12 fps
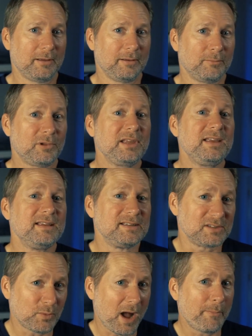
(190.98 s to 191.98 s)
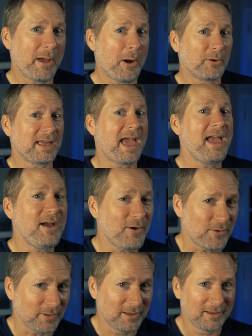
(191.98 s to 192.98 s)
Please swap out
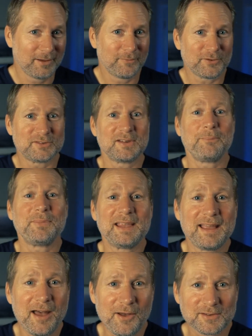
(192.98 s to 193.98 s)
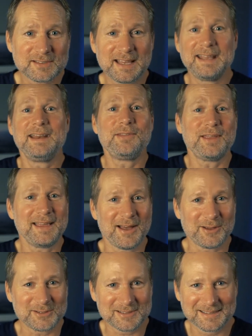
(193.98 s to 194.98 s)
kale for something else, anything
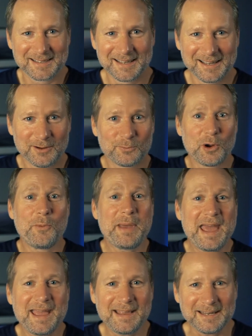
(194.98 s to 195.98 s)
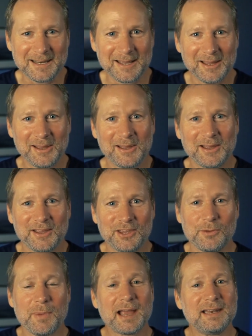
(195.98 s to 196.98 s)
else. Romaine.
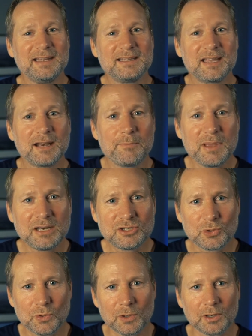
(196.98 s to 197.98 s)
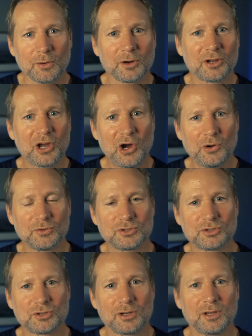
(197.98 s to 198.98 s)
You might need to get a mentor or a
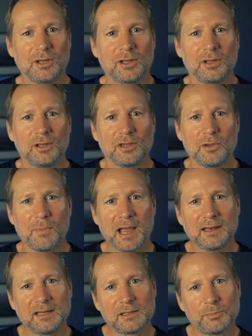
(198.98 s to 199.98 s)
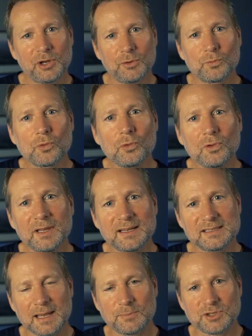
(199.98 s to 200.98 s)
coach. You might need to put rule
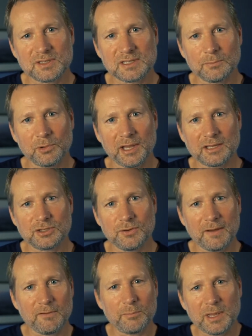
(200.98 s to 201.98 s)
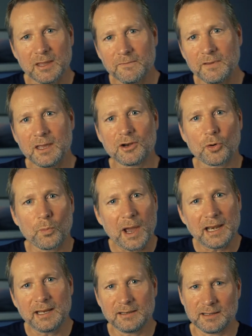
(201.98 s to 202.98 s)
exceptions in place. You have a big event or
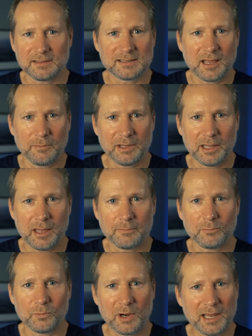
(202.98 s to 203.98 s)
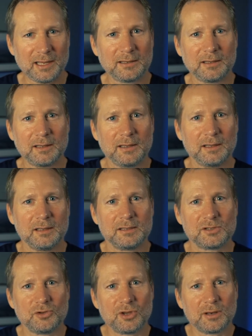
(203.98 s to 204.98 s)
wedding that's coming up, right?
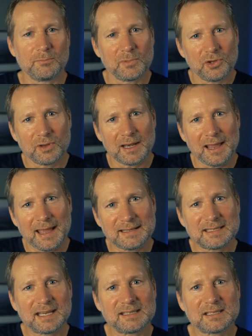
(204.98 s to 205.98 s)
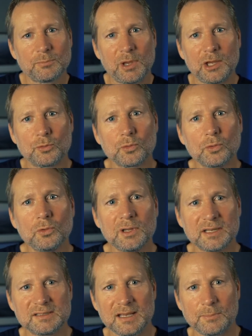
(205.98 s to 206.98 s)
So you can anticipate rule
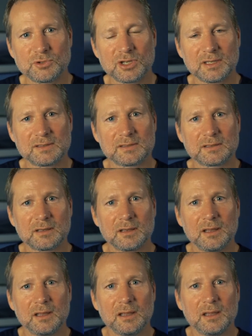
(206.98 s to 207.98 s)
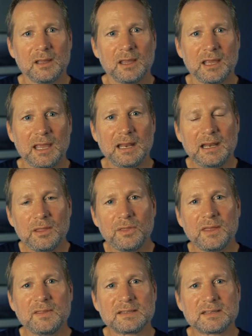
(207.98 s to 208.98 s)
exceptions.
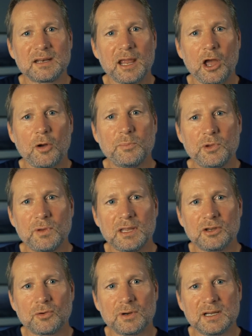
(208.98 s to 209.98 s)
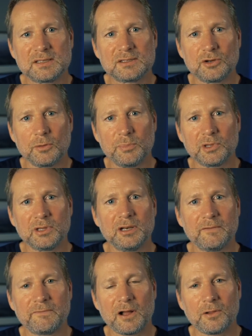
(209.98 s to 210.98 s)
Anything that's going to help you increase your ability
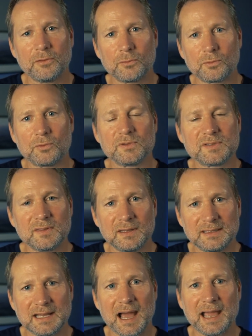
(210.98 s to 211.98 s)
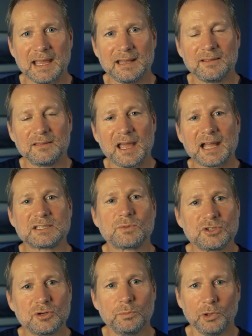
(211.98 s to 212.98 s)
to follow the rules of the diet, that's
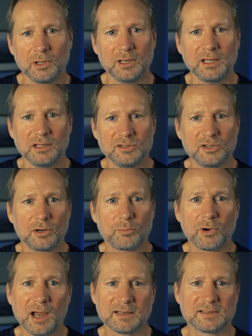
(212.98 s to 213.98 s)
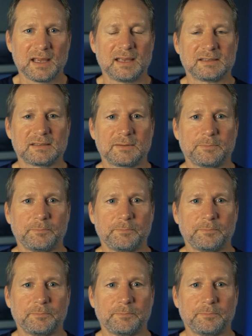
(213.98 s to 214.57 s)
what you put into your process.